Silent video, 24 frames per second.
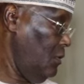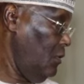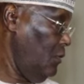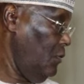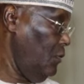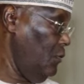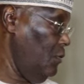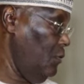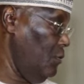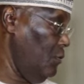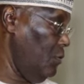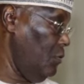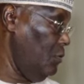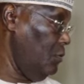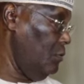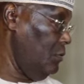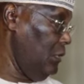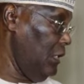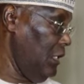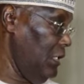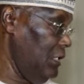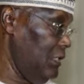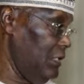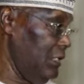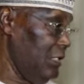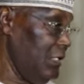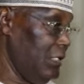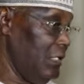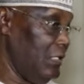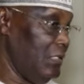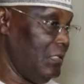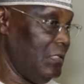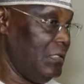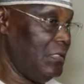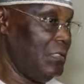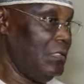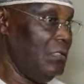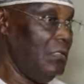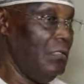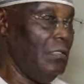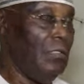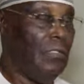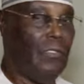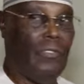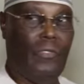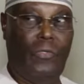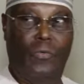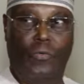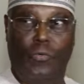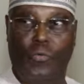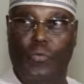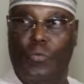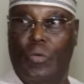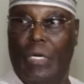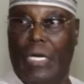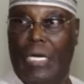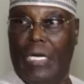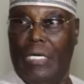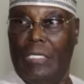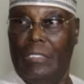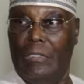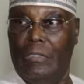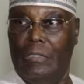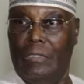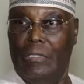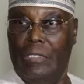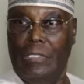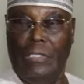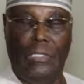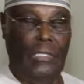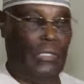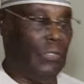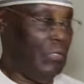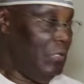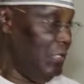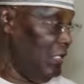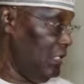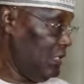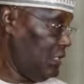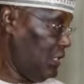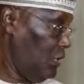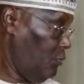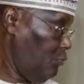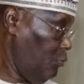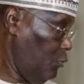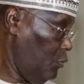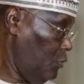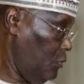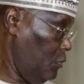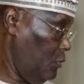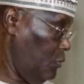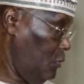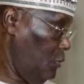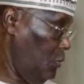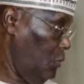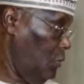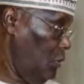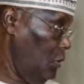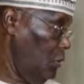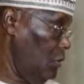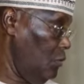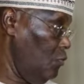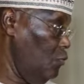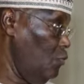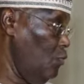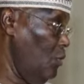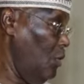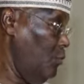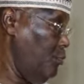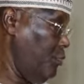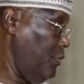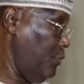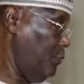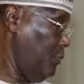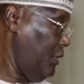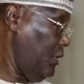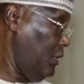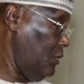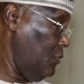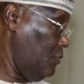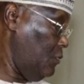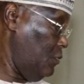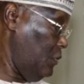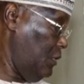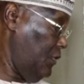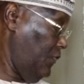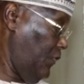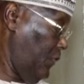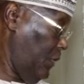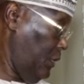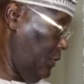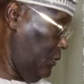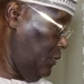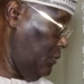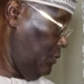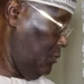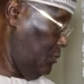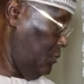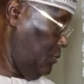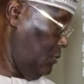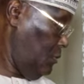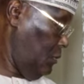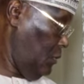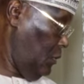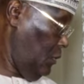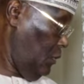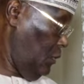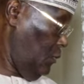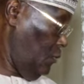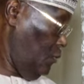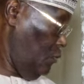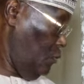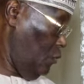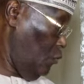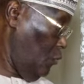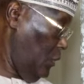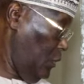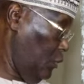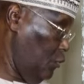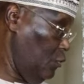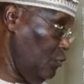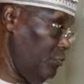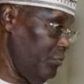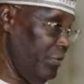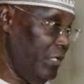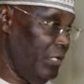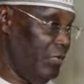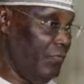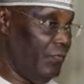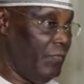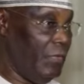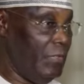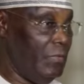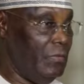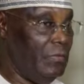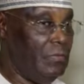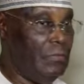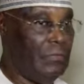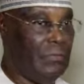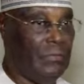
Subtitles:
Nigerians who are in your support and who are prepared to defend, what you believe in.